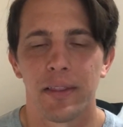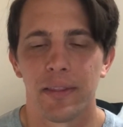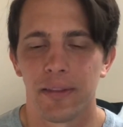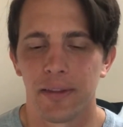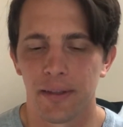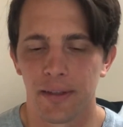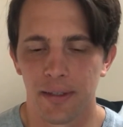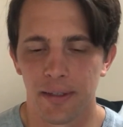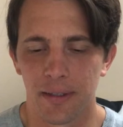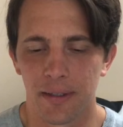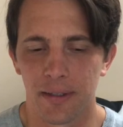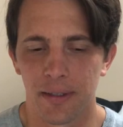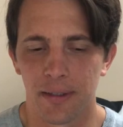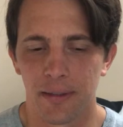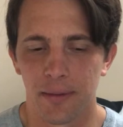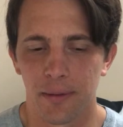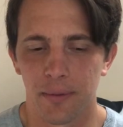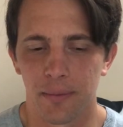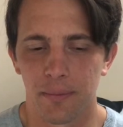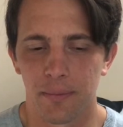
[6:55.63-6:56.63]

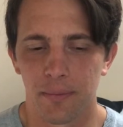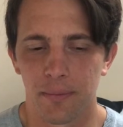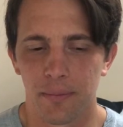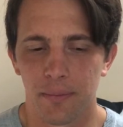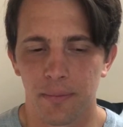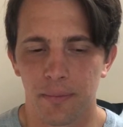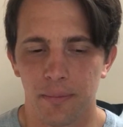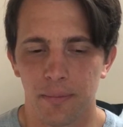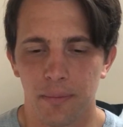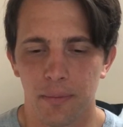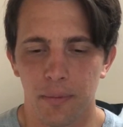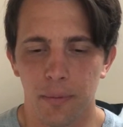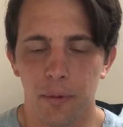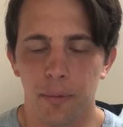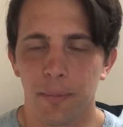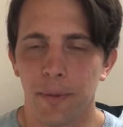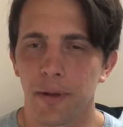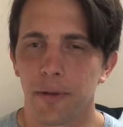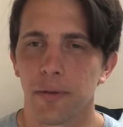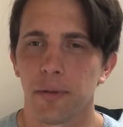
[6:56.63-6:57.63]
the
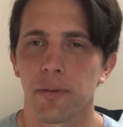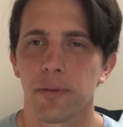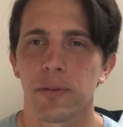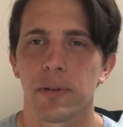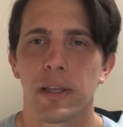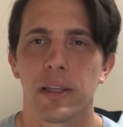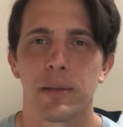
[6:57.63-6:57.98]
throat muscles